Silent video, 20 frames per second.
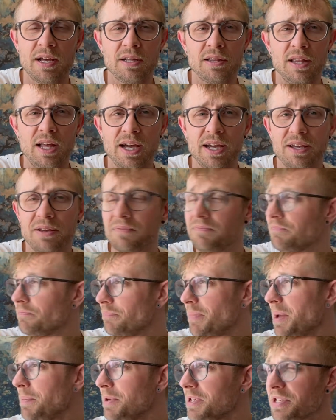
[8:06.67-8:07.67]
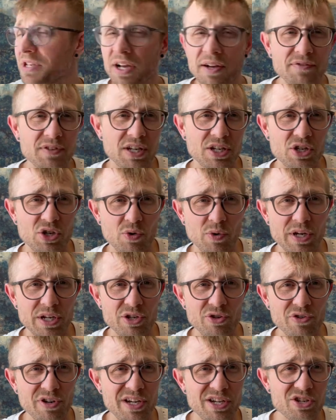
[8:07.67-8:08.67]
Like maybe a soft tissue
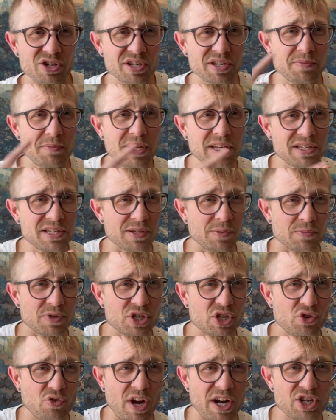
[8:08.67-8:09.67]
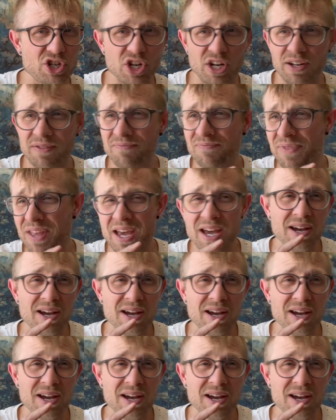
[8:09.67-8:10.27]
injury just means some stretching,